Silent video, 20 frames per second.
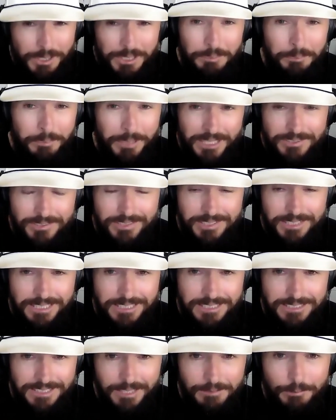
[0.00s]
of the best
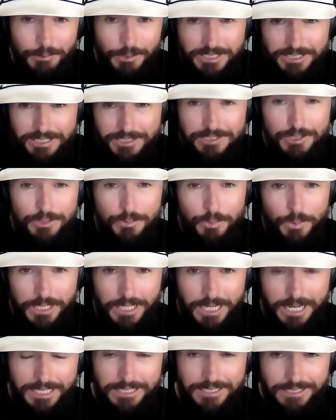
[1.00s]
things ever. And this is
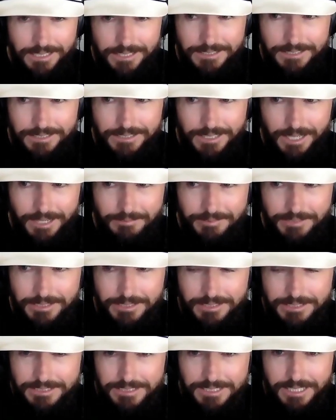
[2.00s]
what I can
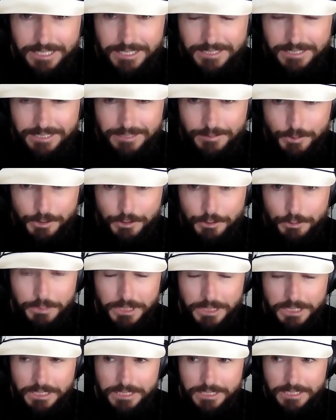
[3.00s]
confidently say with
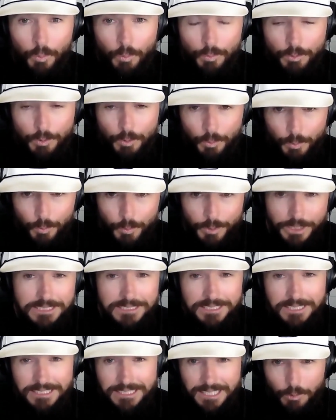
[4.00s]
humility. The
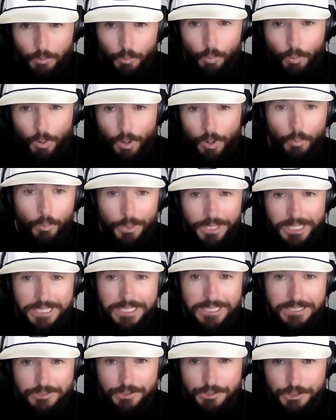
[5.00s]
reason that what we
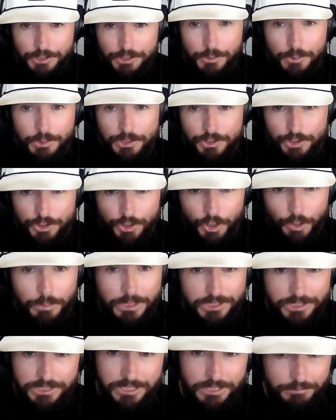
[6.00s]
get to do is so
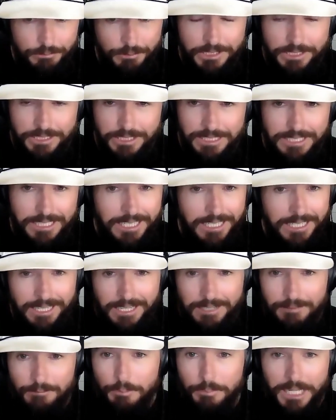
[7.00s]
much different than
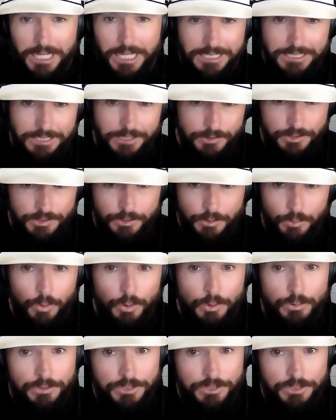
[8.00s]
everybody else in the world